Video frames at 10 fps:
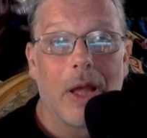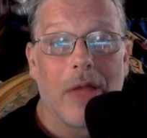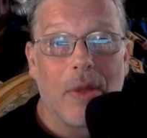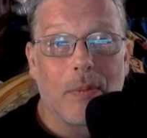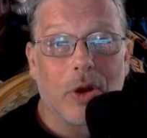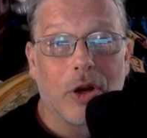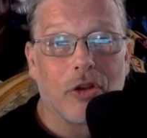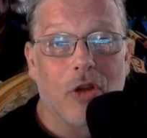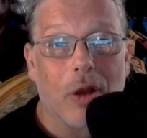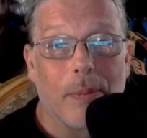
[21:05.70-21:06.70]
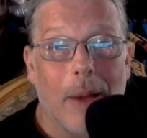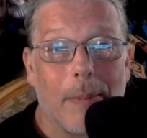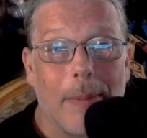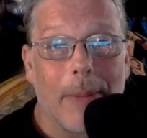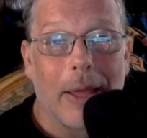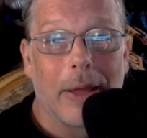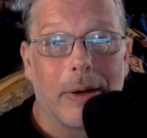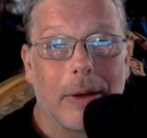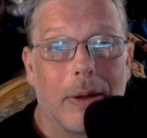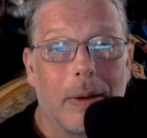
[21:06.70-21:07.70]
And then we're going to talk about my
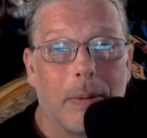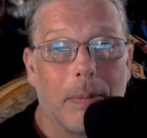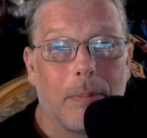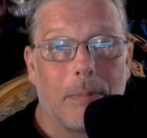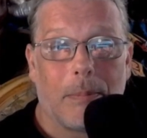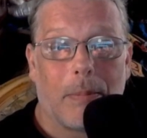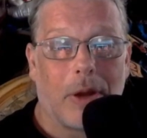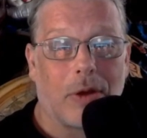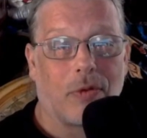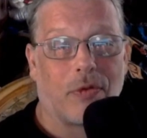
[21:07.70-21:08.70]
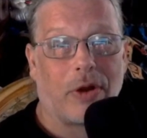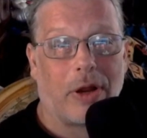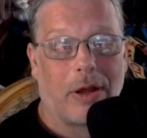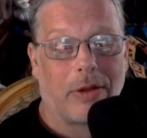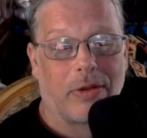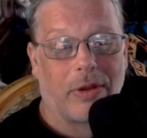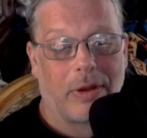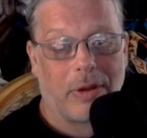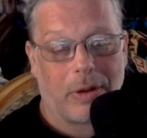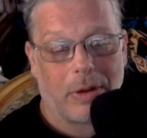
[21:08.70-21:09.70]
man, Michael Franti.